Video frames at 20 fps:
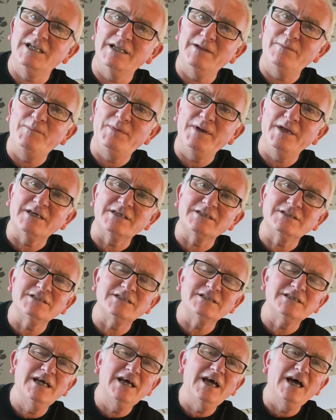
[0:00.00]

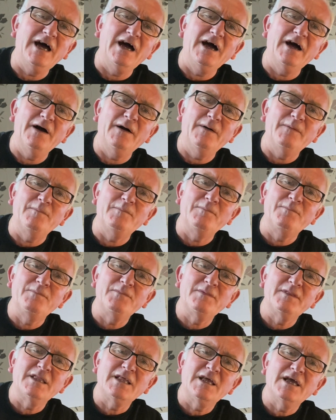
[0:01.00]
Olympics. Um,
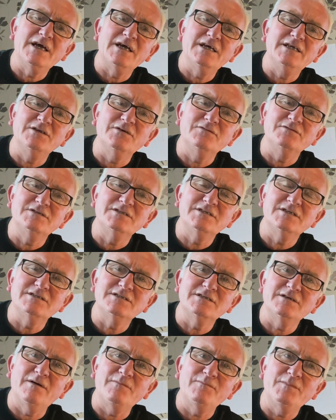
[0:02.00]
you know,
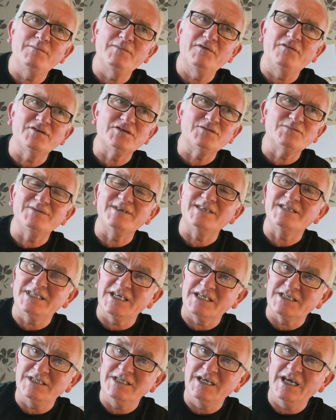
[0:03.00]
I remember the first one was at
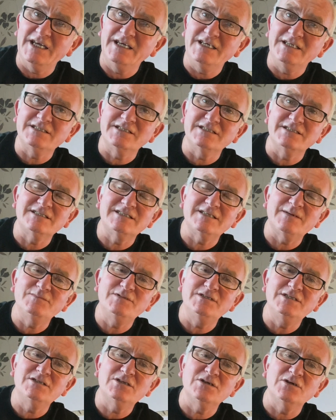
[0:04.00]
68 and
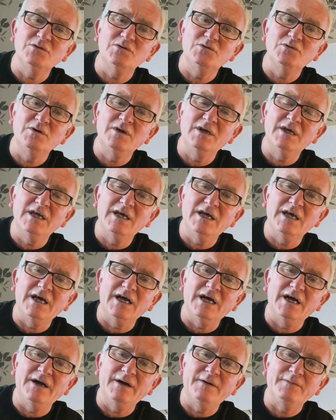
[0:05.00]
72.
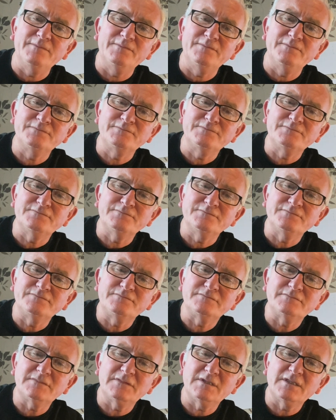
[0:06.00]
Um,
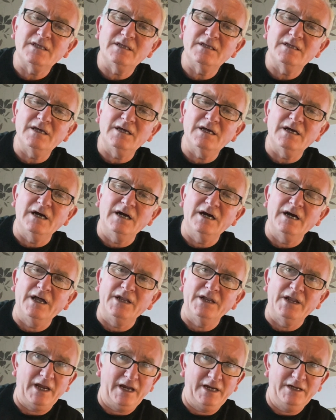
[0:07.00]

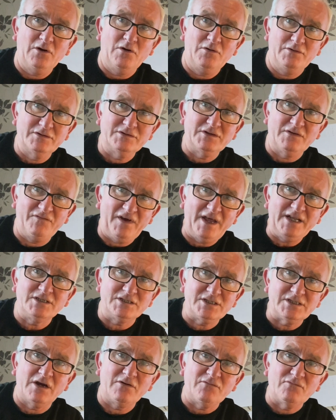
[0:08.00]
uh, you know, those
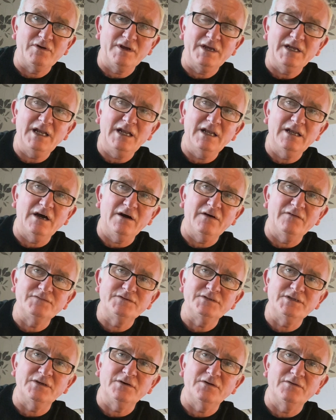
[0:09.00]
events I really
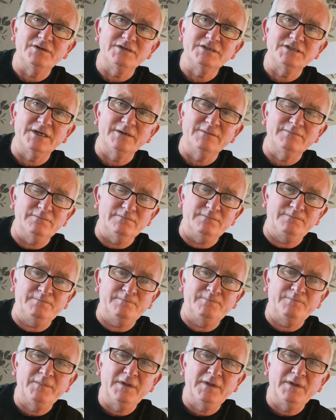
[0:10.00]
loved, you know, and um,